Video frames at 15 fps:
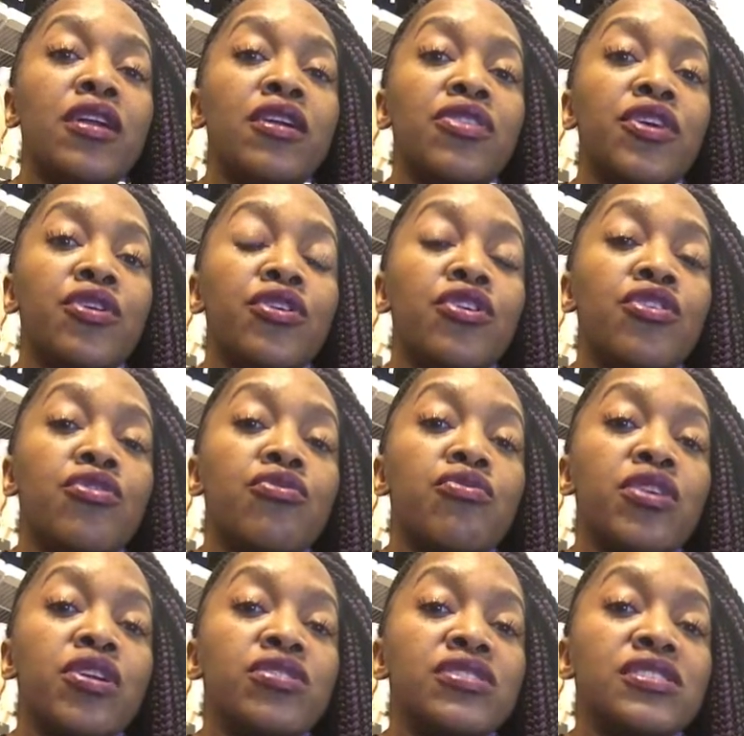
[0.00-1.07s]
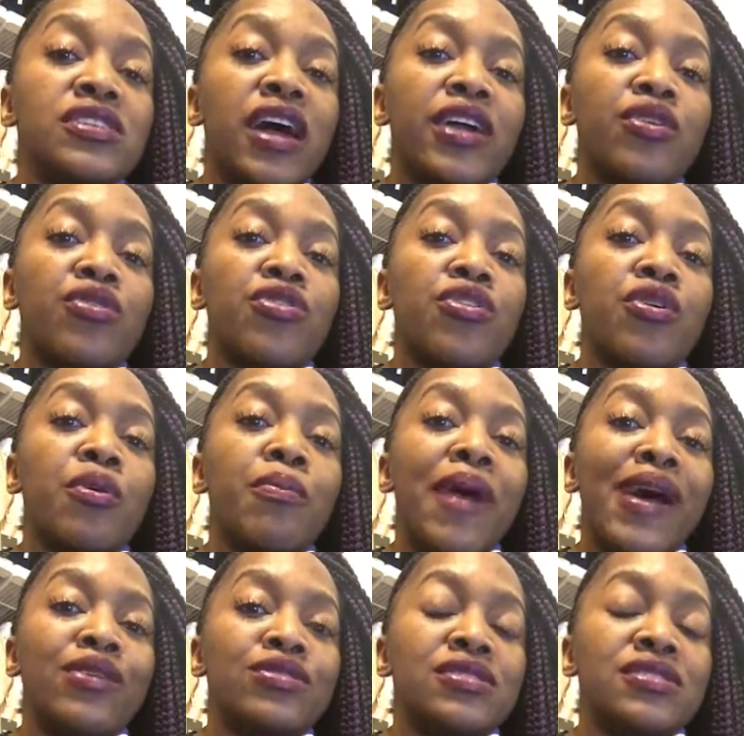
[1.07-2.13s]
their career site or their
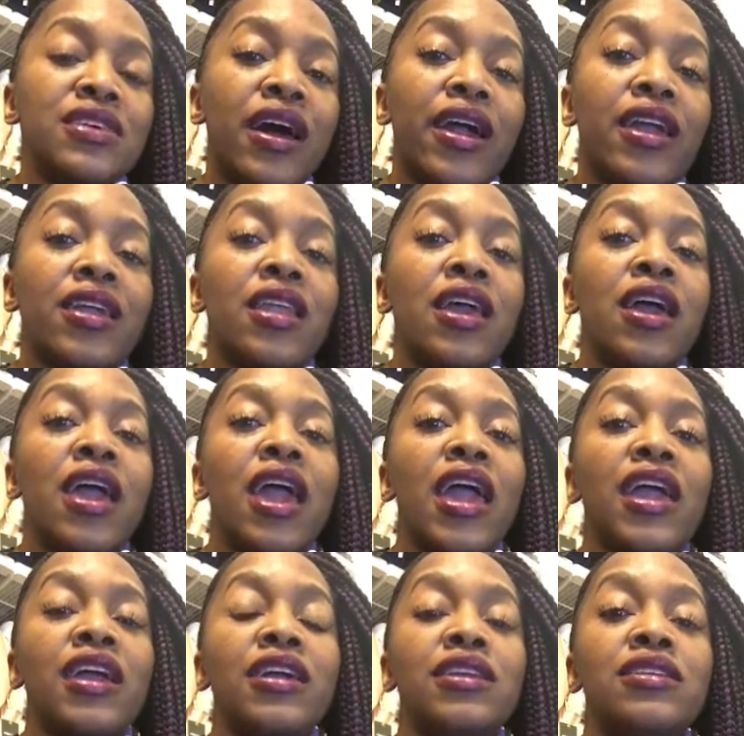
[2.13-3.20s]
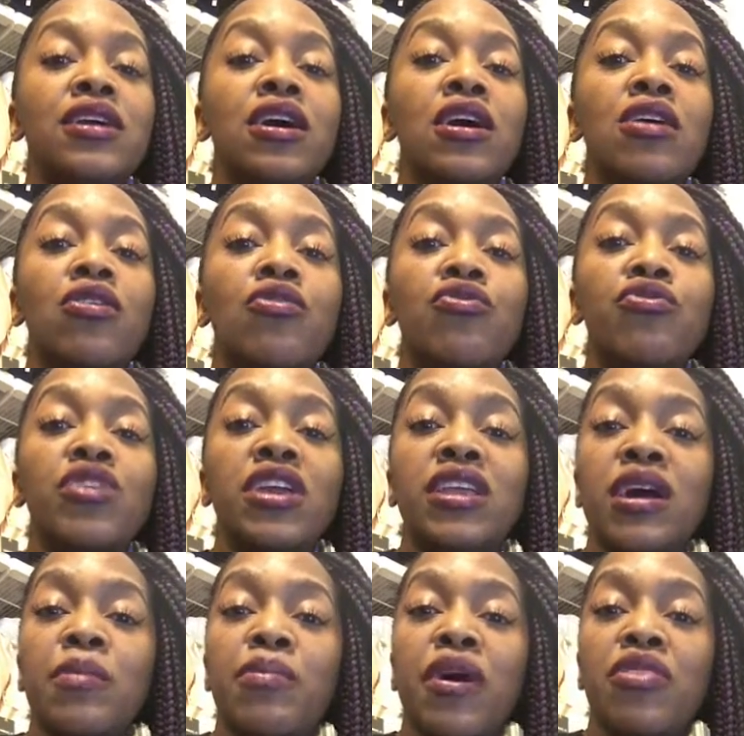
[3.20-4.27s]
about site and
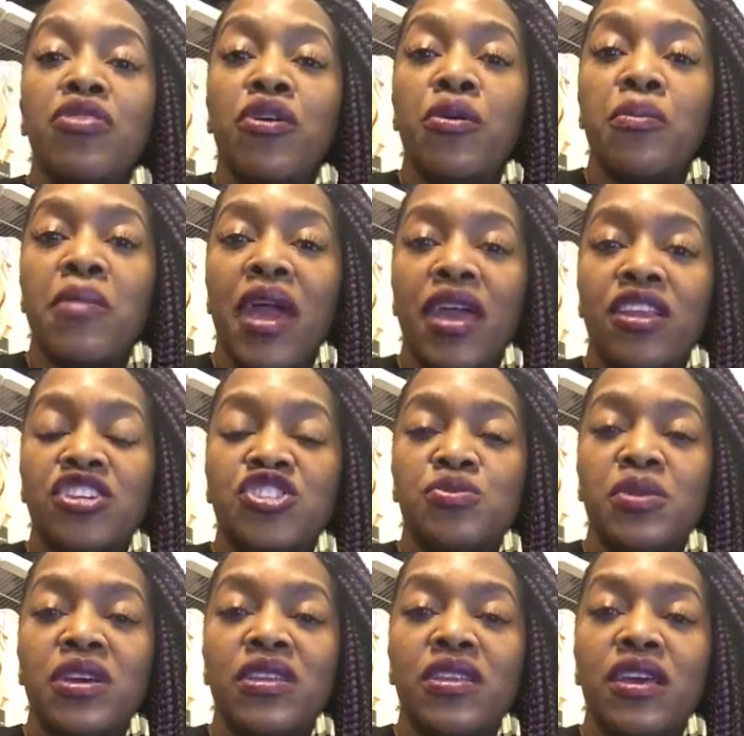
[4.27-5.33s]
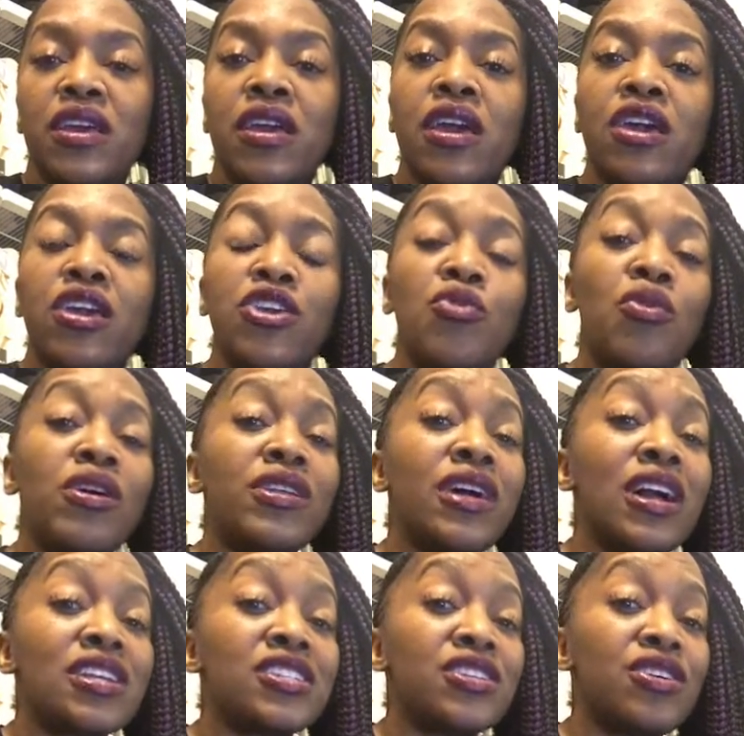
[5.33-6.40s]
read up on their management. you want to
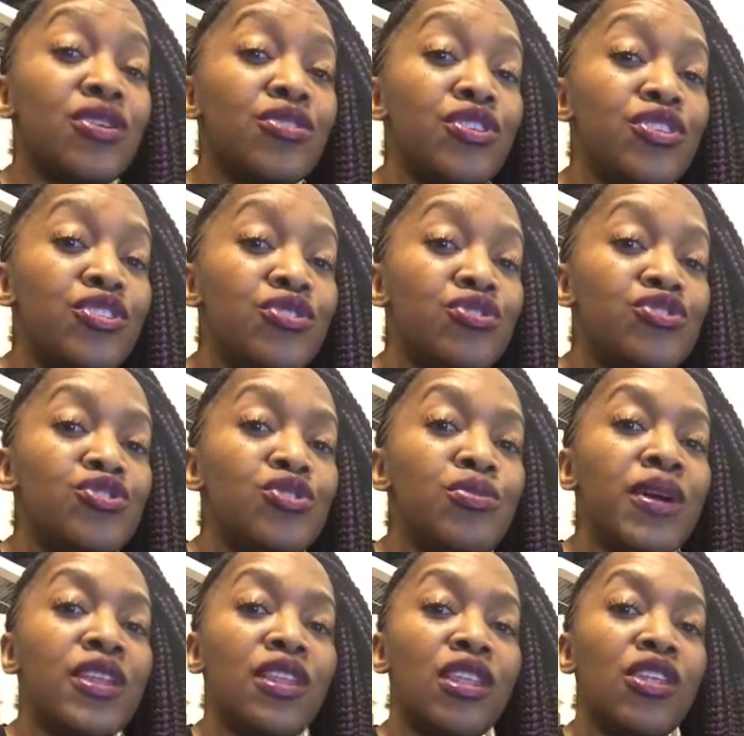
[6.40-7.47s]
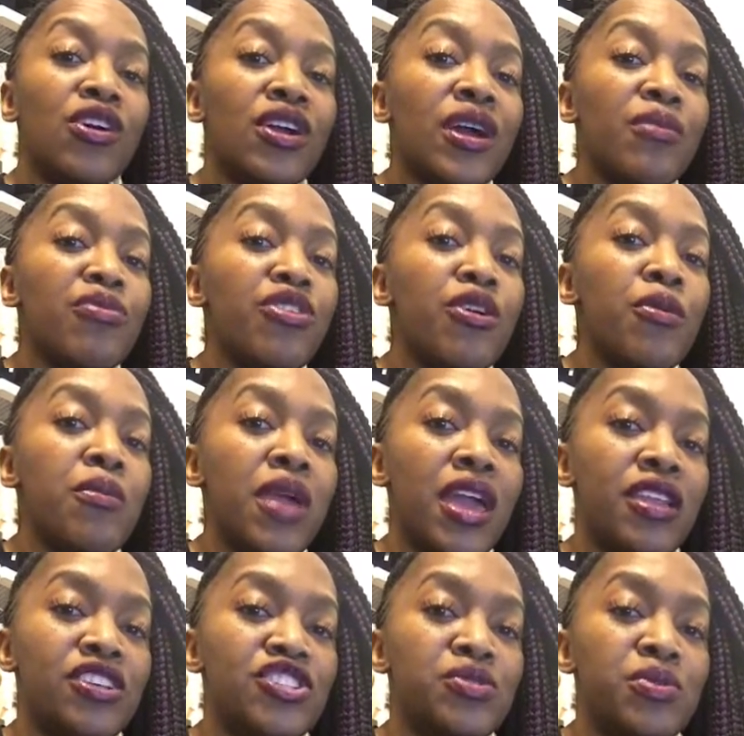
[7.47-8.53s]
actually go to YouTube and look up their
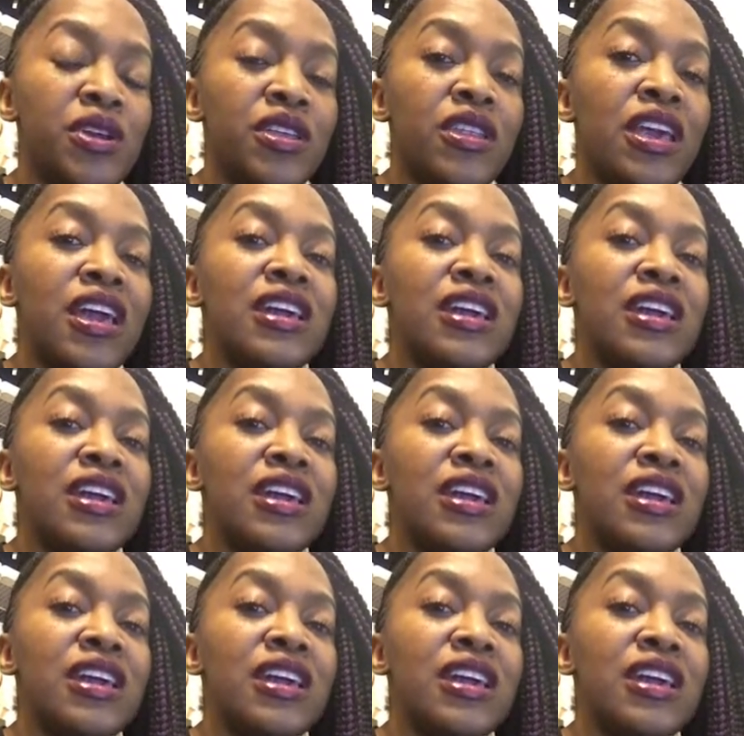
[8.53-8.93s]
management,